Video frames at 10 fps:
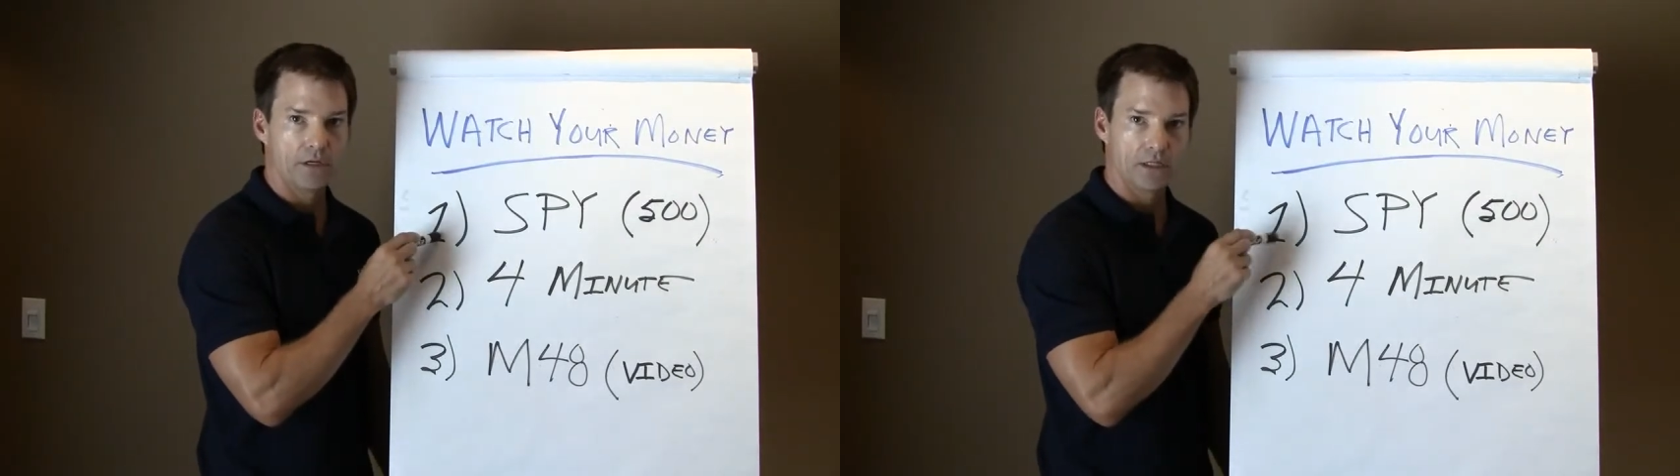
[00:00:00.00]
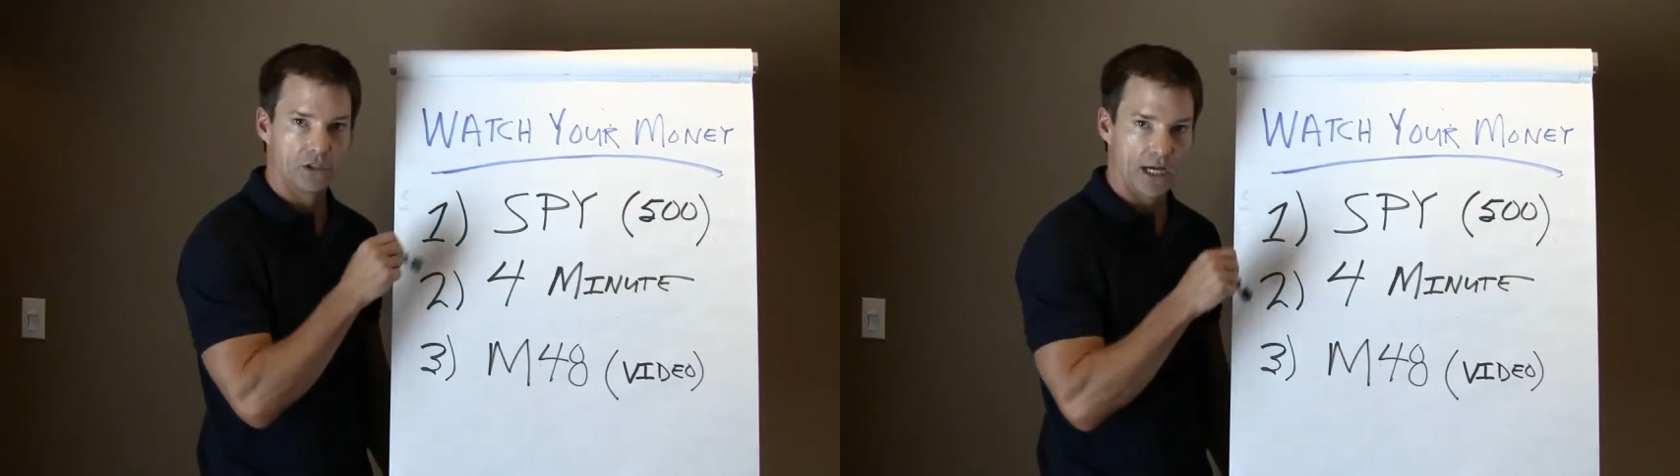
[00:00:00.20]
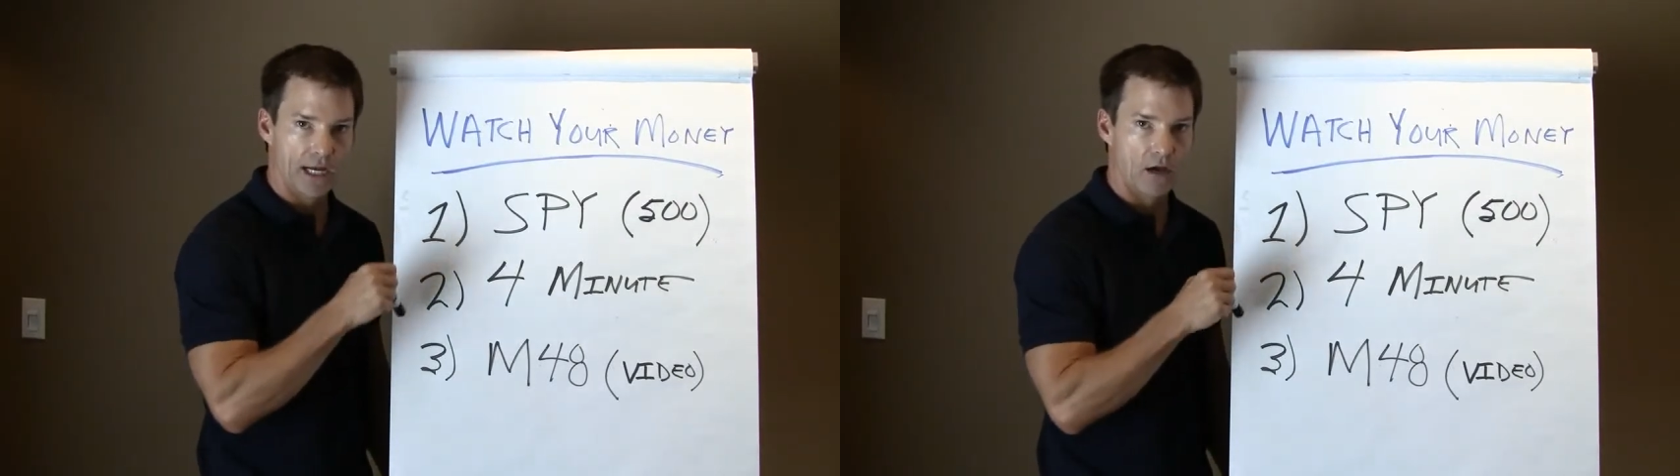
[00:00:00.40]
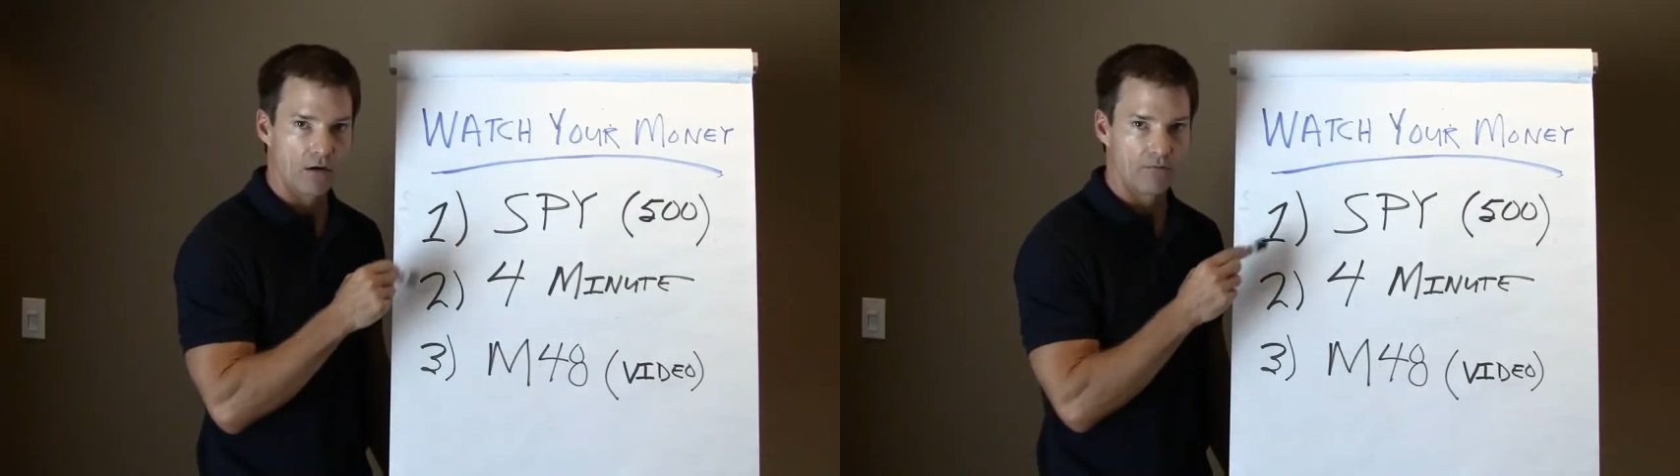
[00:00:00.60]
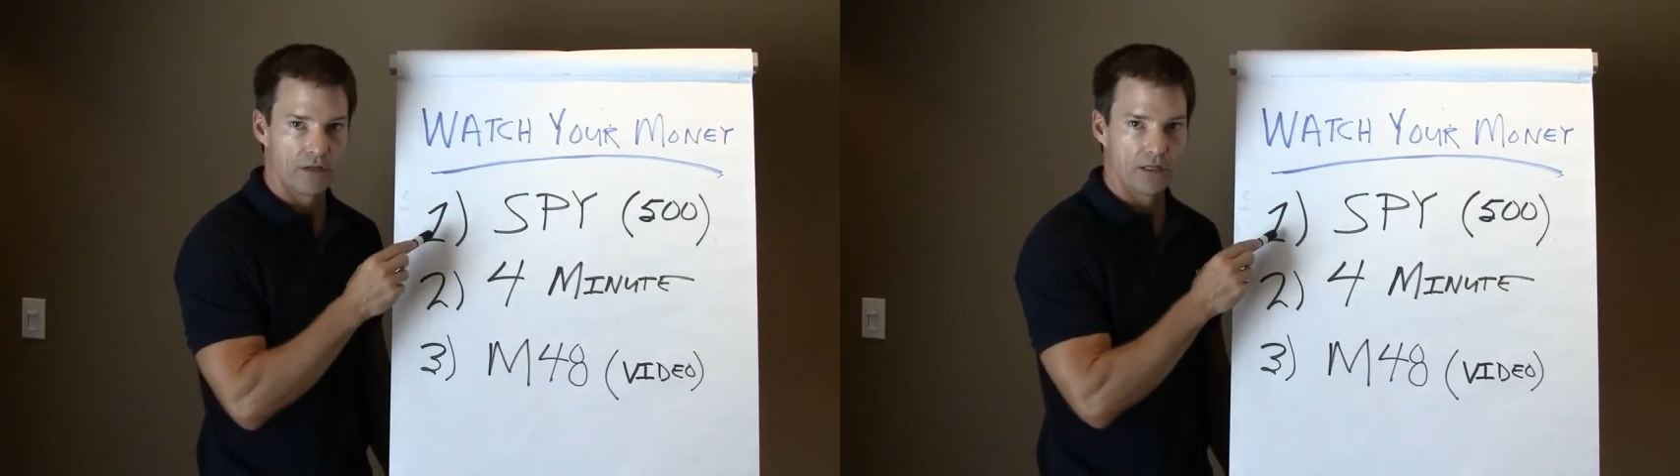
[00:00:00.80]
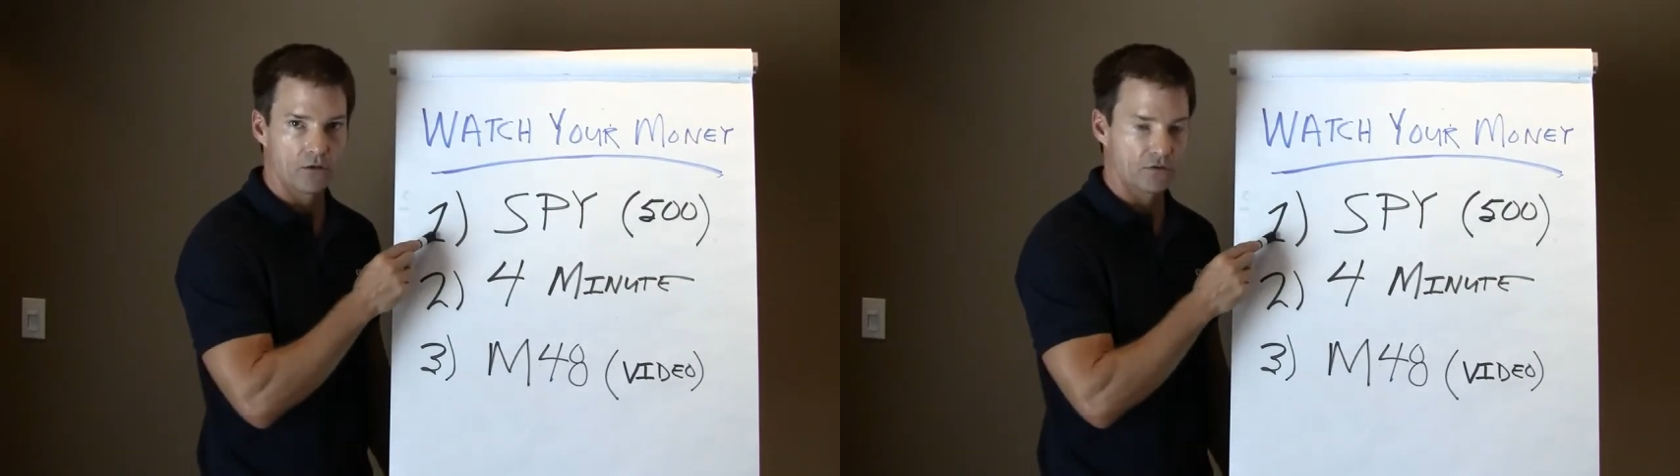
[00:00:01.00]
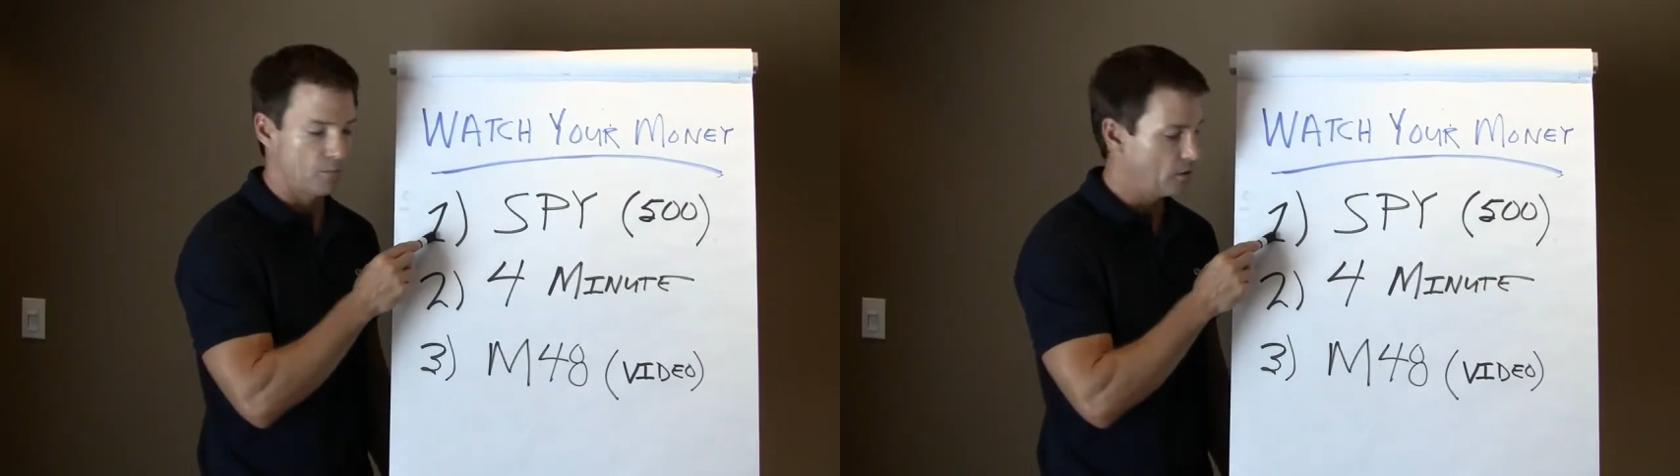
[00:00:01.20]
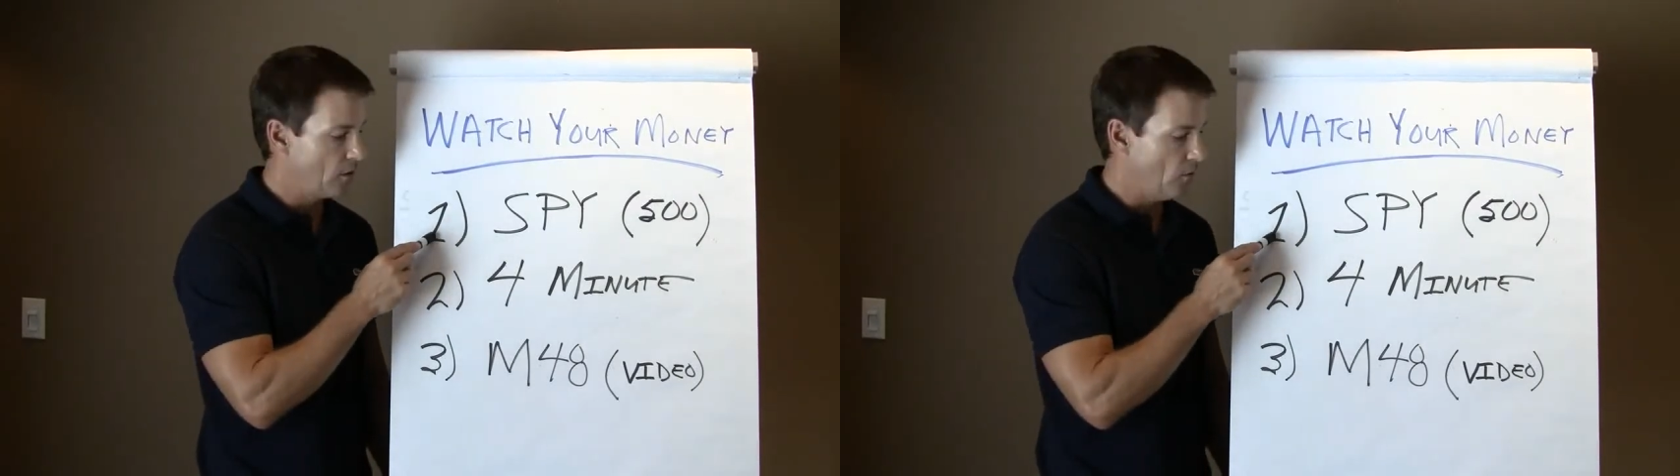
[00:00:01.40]
You can check out our videos
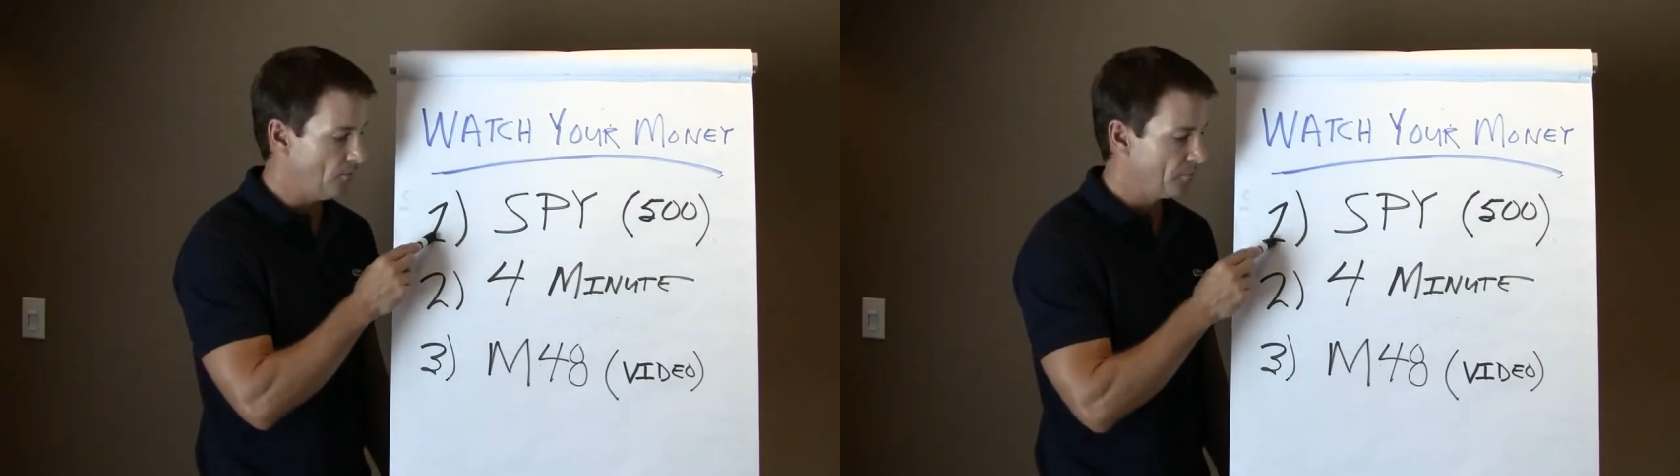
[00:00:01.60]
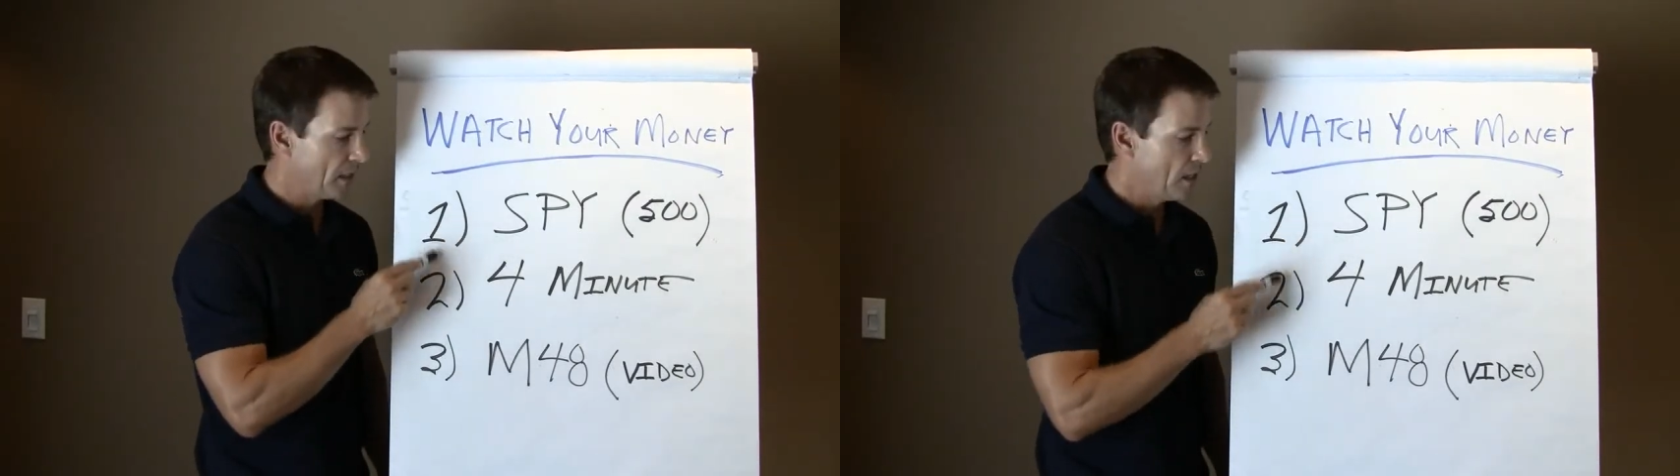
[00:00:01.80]
below.